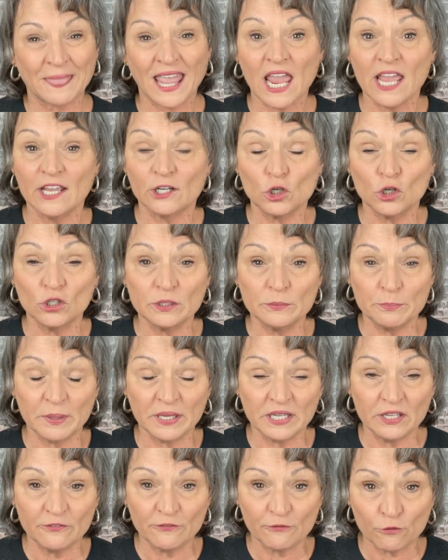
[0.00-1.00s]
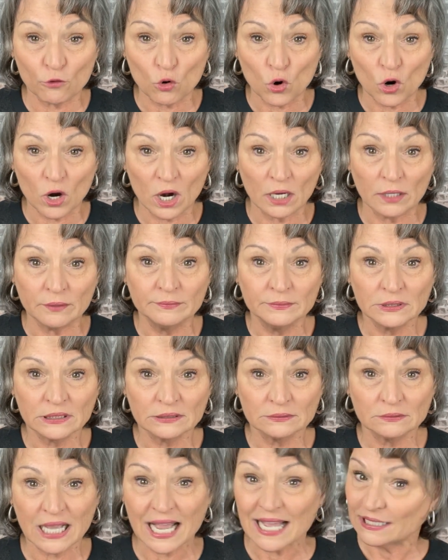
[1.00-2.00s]
It could be for
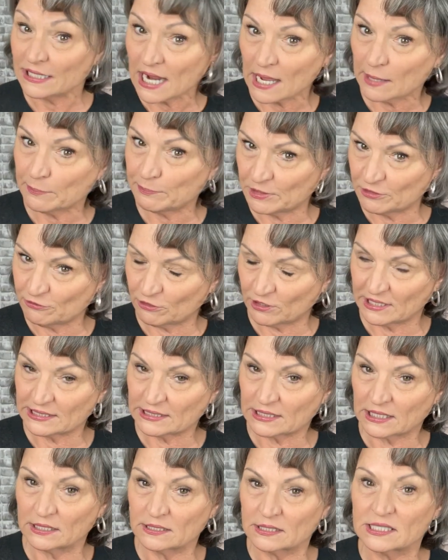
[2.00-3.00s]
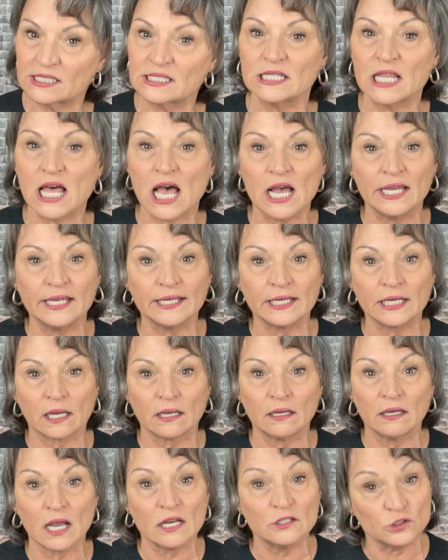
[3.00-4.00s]
unhappy reasons like
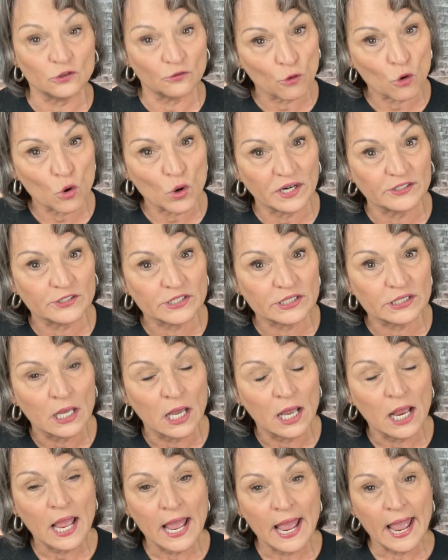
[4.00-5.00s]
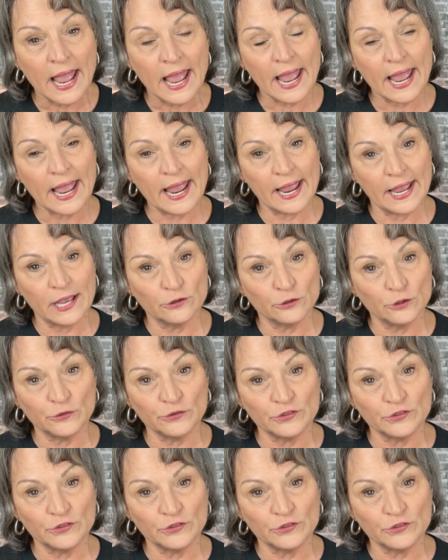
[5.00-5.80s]
a divorce and you